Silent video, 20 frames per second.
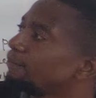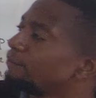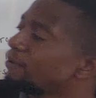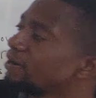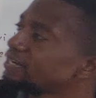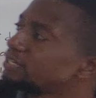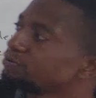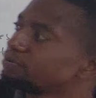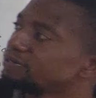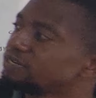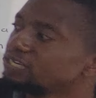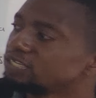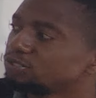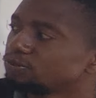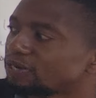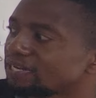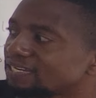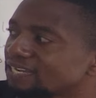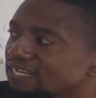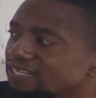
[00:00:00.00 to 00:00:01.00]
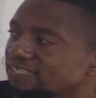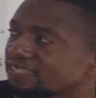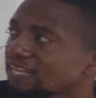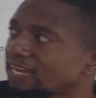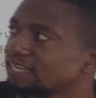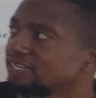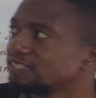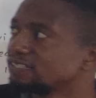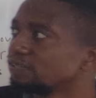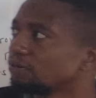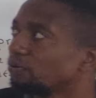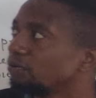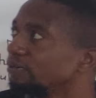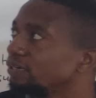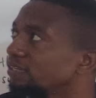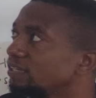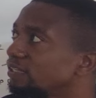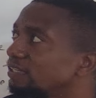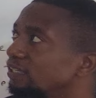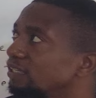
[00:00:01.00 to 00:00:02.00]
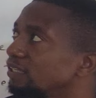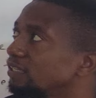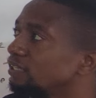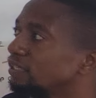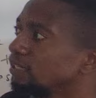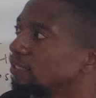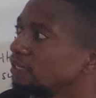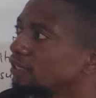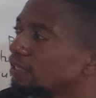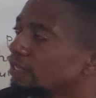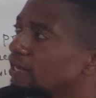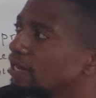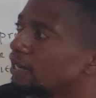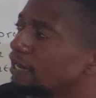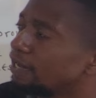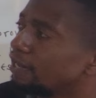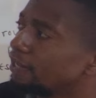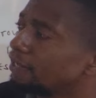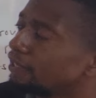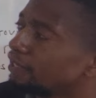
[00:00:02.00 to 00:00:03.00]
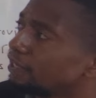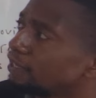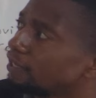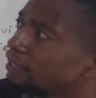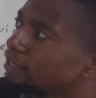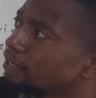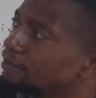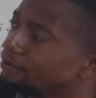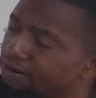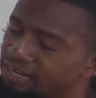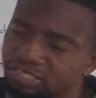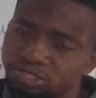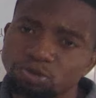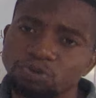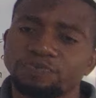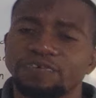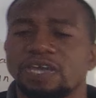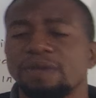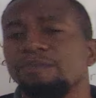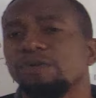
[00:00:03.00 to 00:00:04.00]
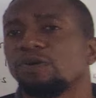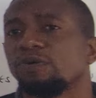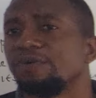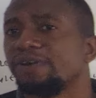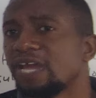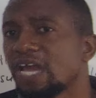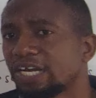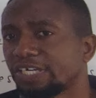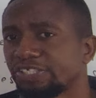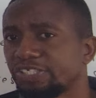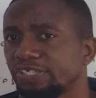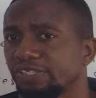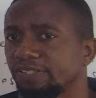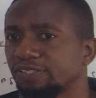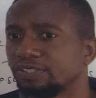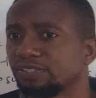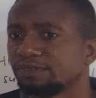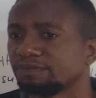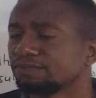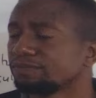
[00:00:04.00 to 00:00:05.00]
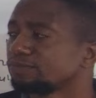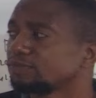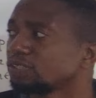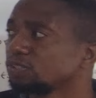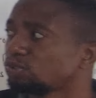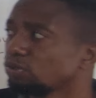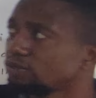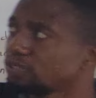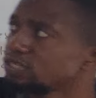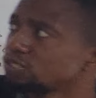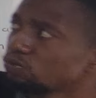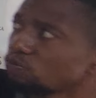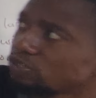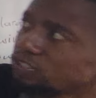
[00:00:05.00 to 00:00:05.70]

what we need to understand on the rates of chemical reactions. So this